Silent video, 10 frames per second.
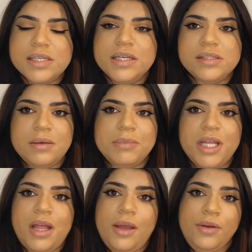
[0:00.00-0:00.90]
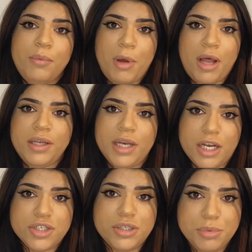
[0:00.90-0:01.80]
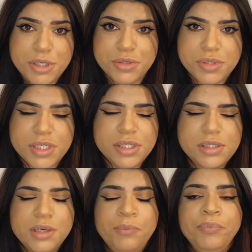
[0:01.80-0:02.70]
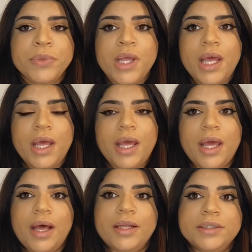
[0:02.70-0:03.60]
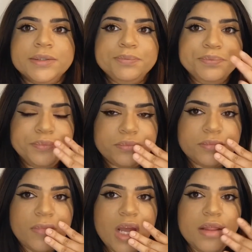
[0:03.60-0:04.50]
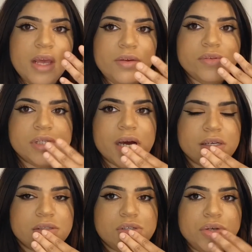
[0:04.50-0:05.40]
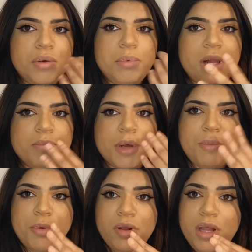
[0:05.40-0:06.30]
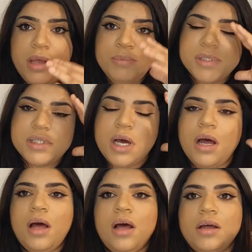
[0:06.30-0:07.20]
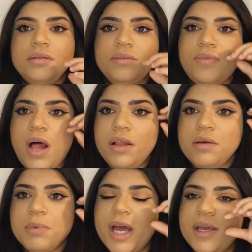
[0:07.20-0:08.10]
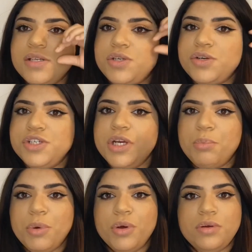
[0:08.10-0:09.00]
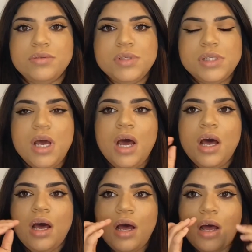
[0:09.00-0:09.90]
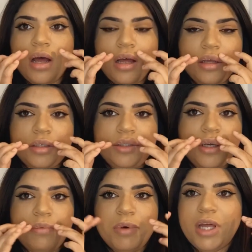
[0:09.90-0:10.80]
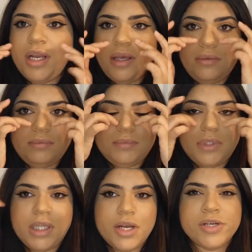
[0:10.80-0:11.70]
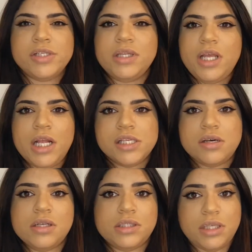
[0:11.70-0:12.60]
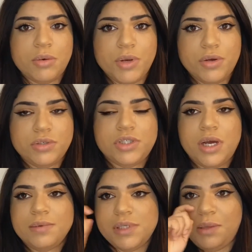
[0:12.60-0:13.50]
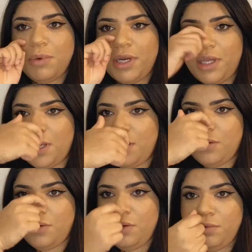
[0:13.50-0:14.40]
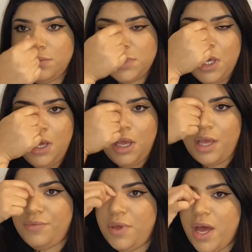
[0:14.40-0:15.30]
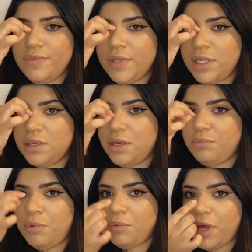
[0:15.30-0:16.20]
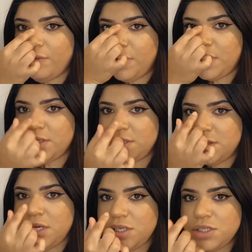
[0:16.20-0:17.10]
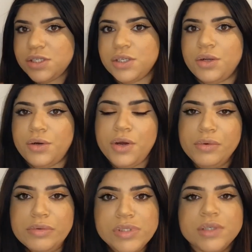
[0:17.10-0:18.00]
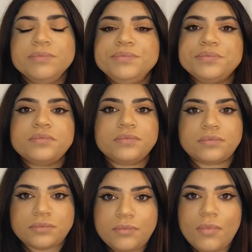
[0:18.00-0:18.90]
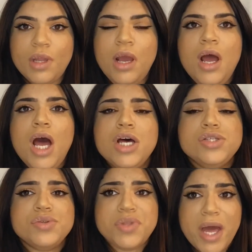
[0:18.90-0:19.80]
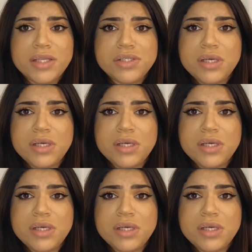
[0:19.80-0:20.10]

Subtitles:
is something that your body naturally produces, and they use that to plump up your lips, volumize your cheekbones. You could put it, there's a thing that's called a liquid nose job, so they put it like in your nose if you have like people that have like indentations in their nose. So that's